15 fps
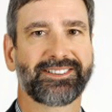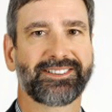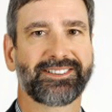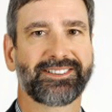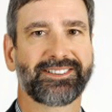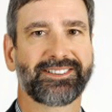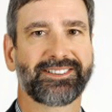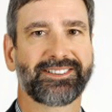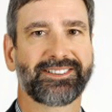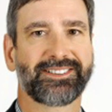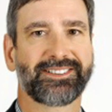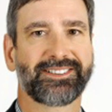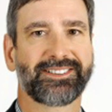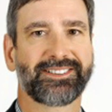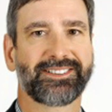
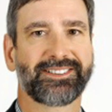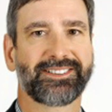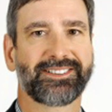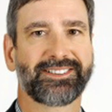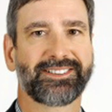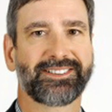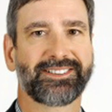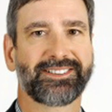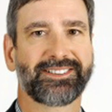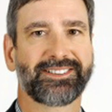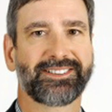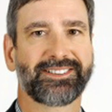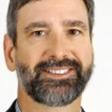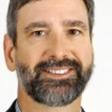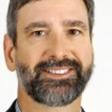
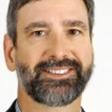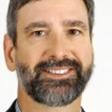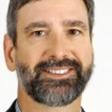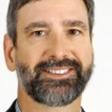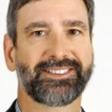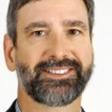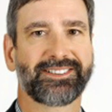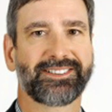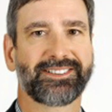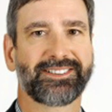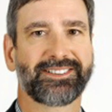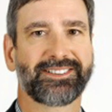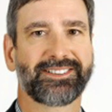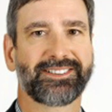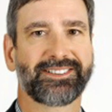
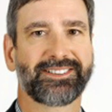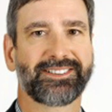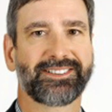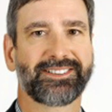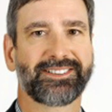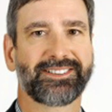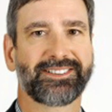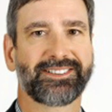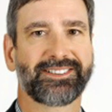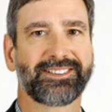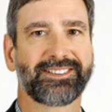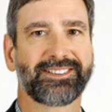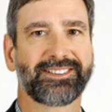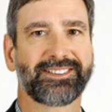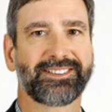
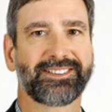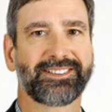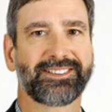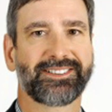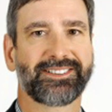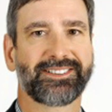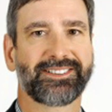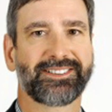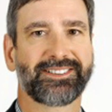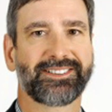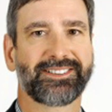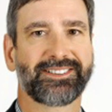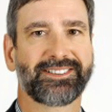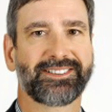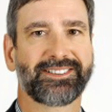
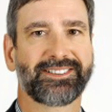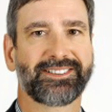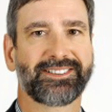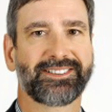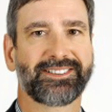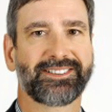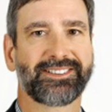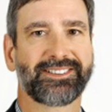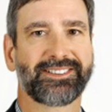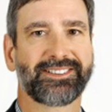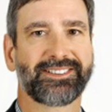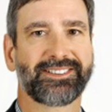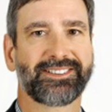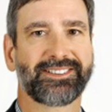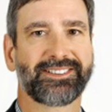
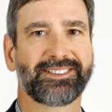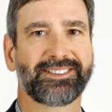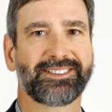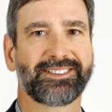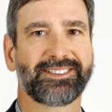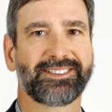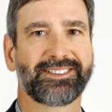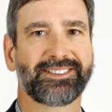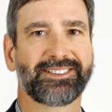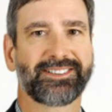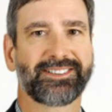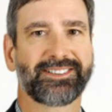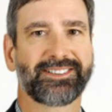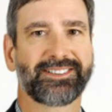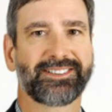
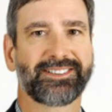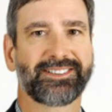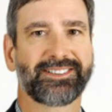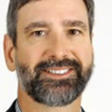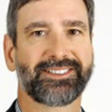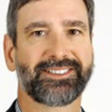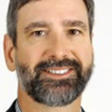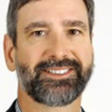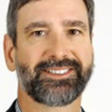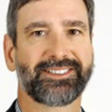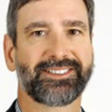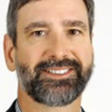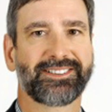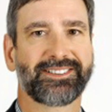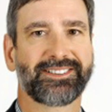[no speech]